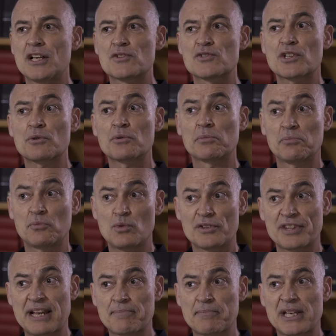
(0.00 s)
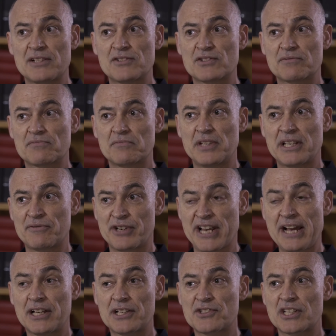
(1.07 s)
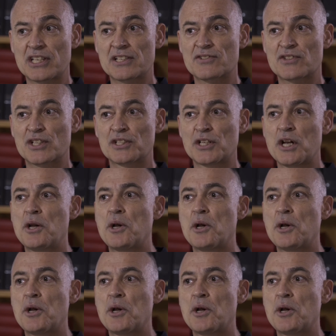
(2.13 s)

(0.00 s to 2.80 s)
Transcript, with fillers: So what that means in reality is that